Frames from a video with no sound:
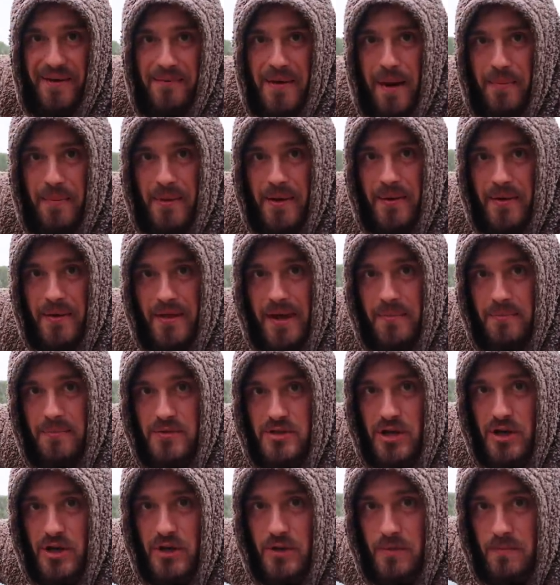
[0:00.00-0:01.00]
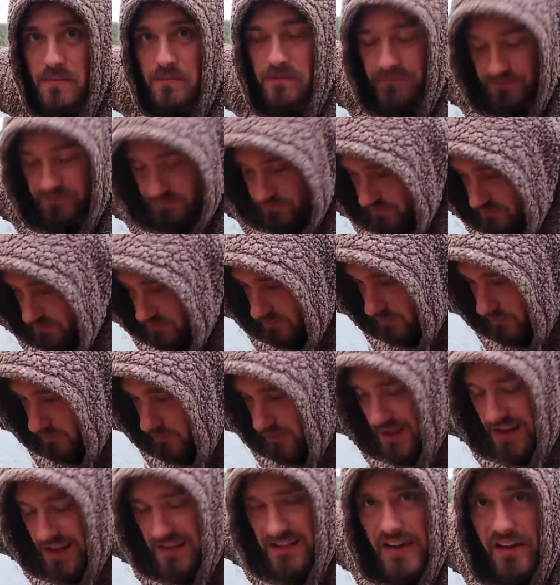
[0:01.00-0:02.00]
I'm happy with them too.
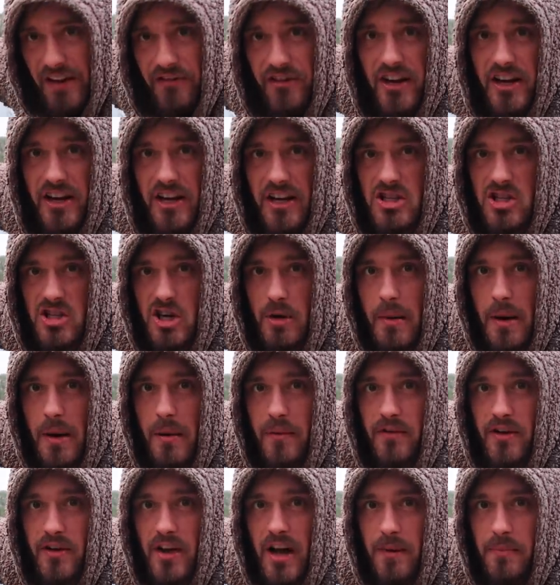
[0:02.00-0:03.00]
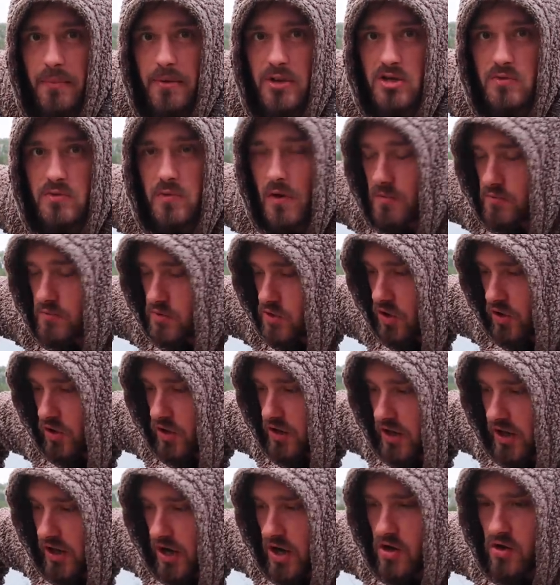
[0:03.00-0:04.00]
Definitely going to top up with a couple of swarms. Not
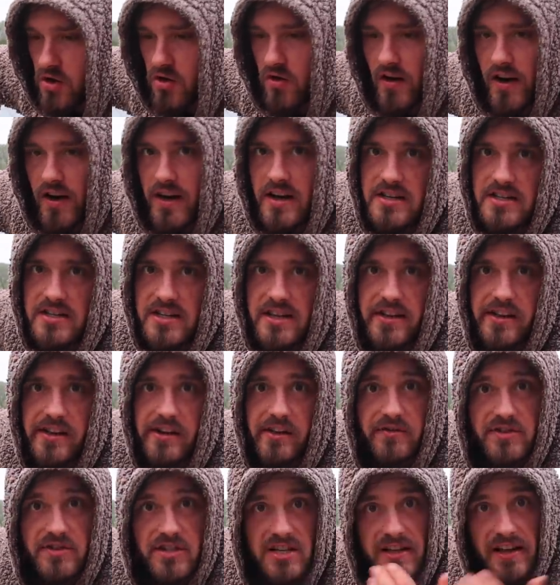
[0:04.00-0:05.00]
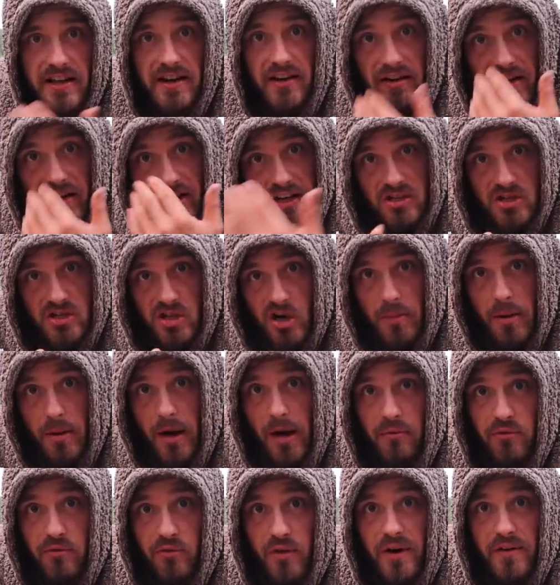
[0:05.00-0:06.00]
going to go crazy, and then obviously then I can top
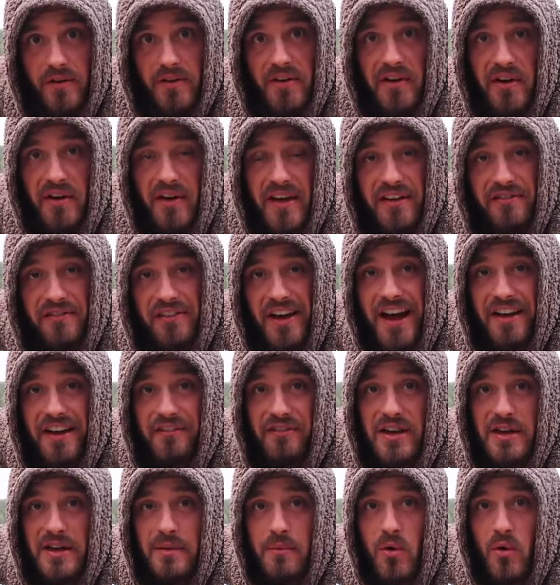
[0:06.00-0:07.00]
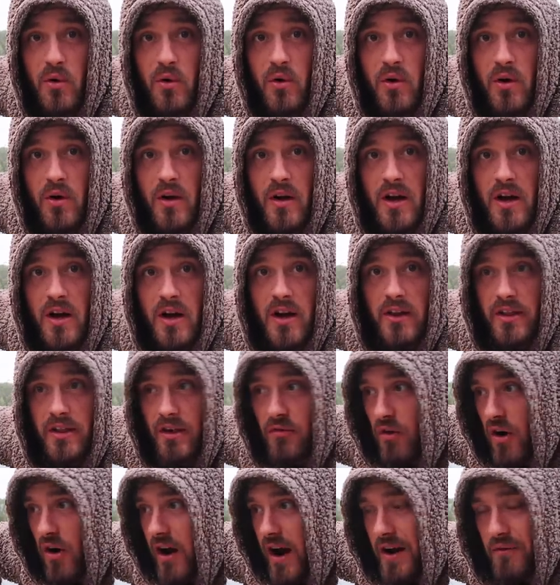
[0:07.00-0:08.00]
up throughout the night if I have any more.
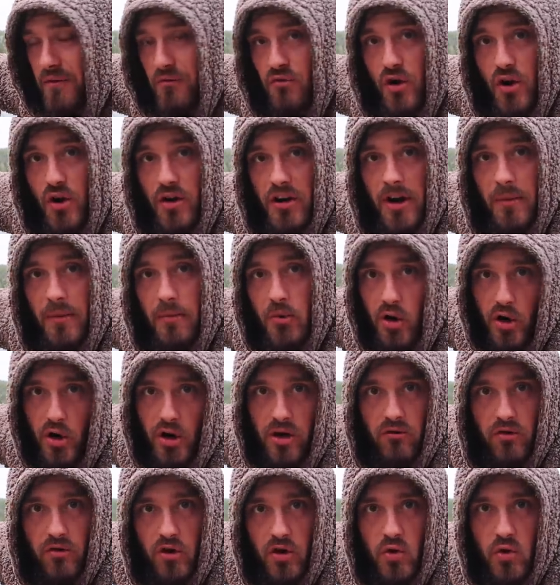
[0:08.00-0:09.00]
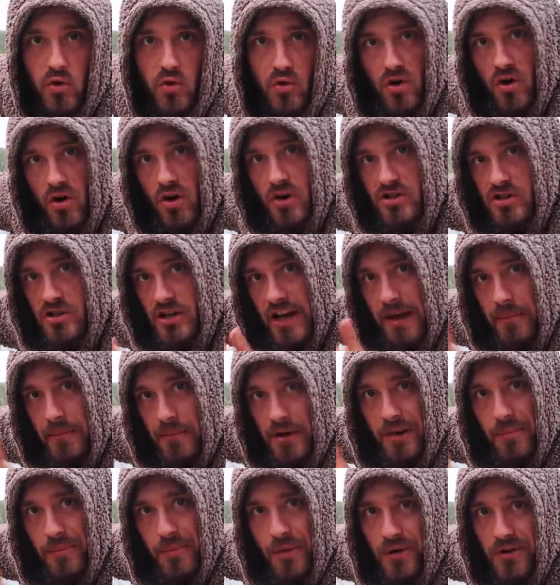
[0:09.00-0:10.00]
The right hand rod, I'm not going to record, guys. I am
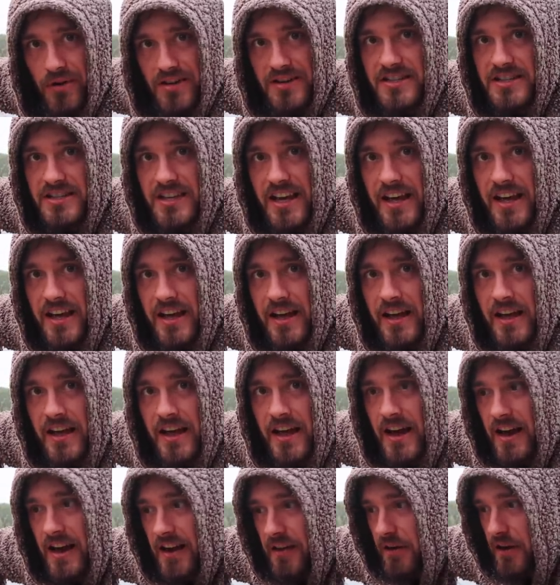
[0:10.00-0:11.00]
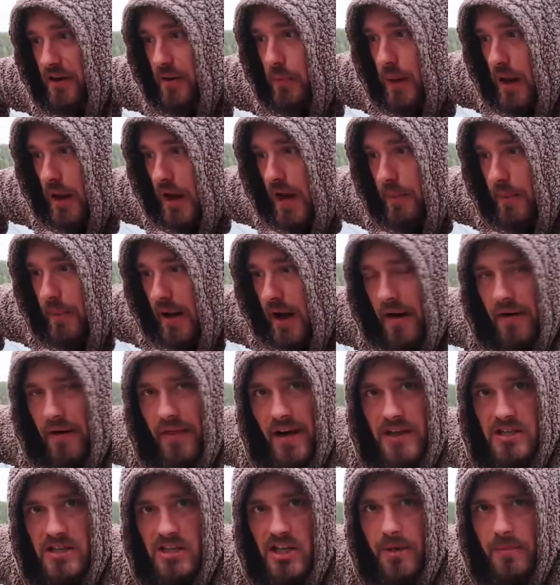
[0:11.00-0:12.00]
going to put on a zig and I'm going to play about
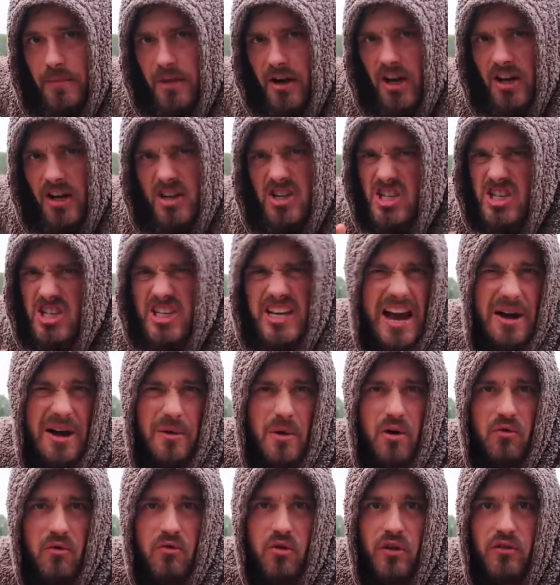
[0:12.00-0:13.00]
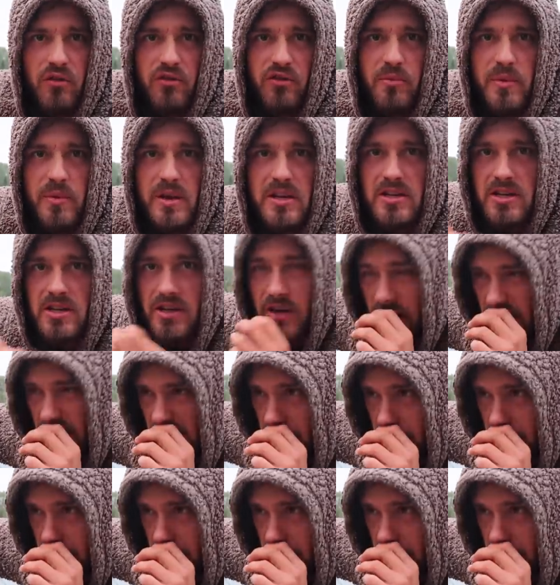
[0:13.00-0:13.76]
that. It's going to be like a scouter rod for me tonight.